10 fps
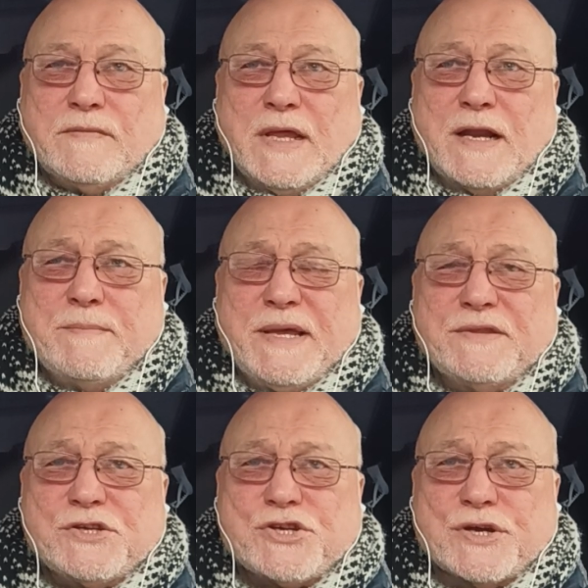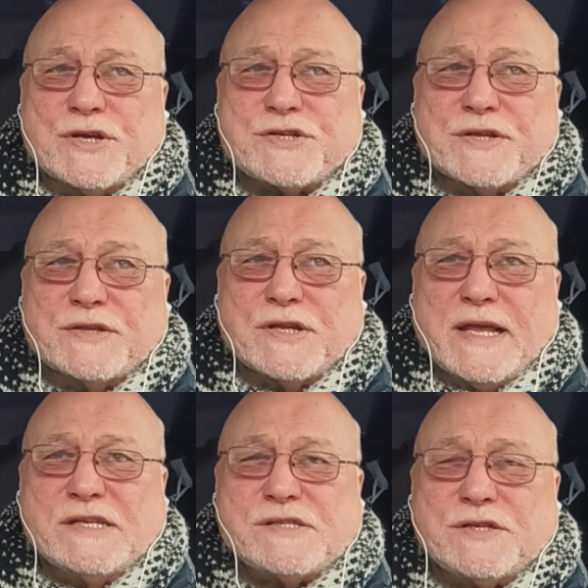And I mean the church in the
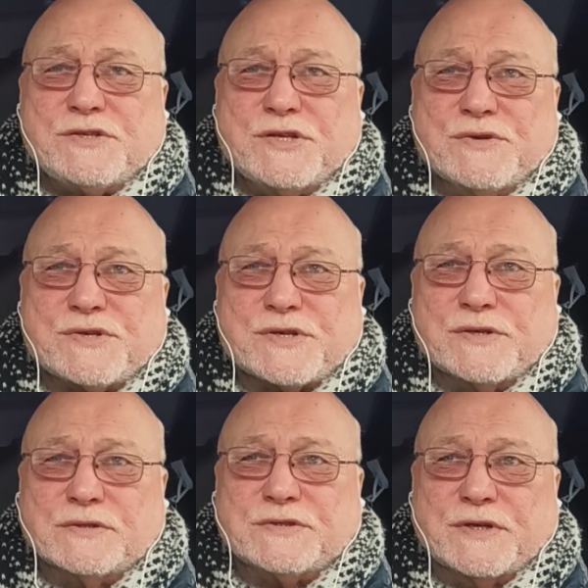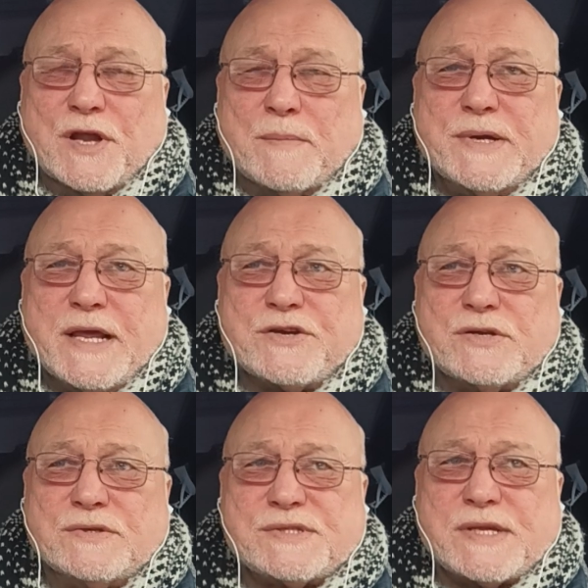institutional,
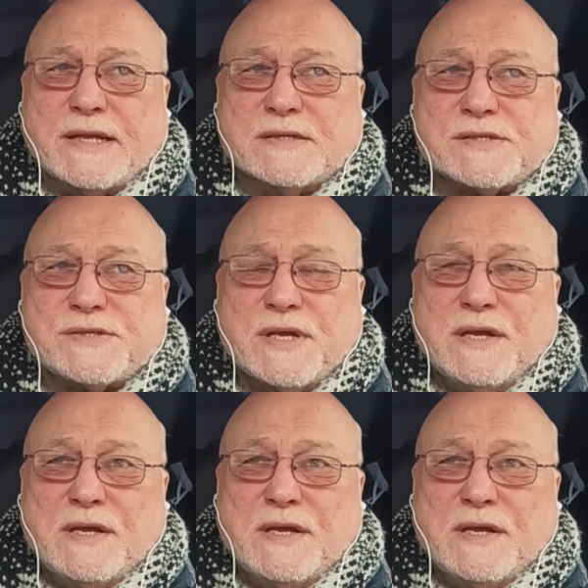denominational sense.